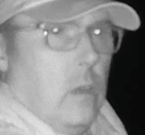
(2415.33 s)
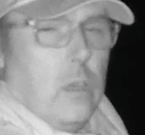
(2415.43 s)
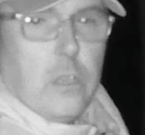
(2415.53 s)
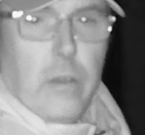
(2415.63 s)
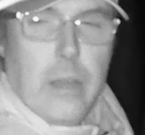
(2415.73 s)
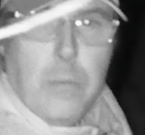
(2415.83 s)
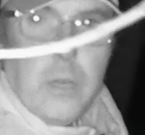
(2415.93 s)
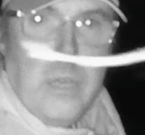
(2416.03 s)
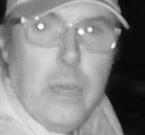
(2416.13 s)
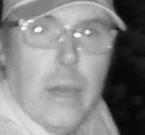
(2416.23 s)
Is there
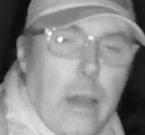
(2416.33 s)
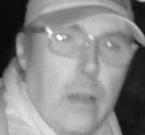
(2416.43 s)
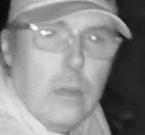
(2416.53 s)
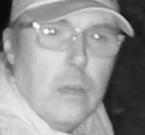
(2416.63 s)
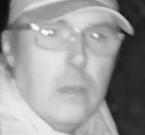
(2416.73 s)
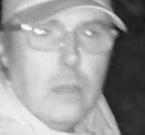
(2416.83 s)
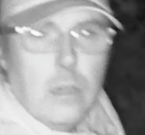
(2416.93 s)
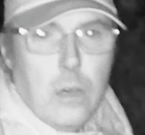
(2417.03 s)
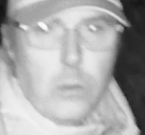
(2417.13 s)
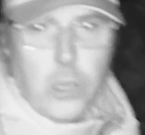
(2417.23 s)
anybody here
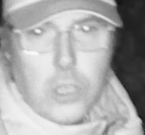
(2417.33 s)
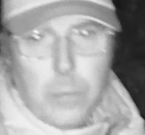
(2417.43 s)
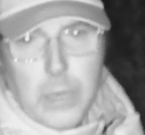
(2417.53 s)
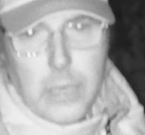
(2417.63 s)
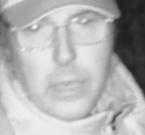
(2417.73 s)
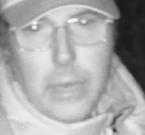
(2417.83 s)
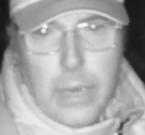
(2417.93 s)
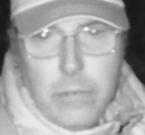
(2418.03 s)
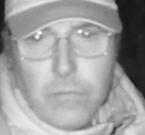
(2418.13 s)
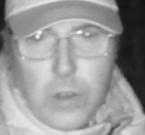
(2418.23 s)
who used to be
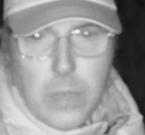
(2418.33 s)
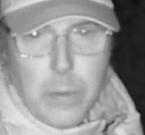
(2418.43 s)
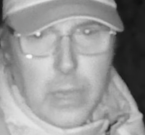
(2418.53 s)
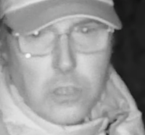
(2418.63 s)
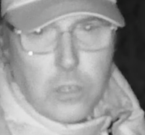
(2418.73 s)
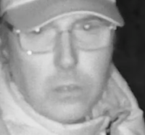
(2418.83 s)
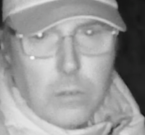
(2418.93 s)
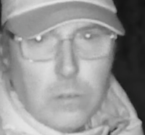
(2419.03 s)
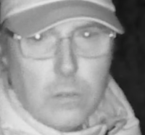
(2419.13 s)
a Freemason?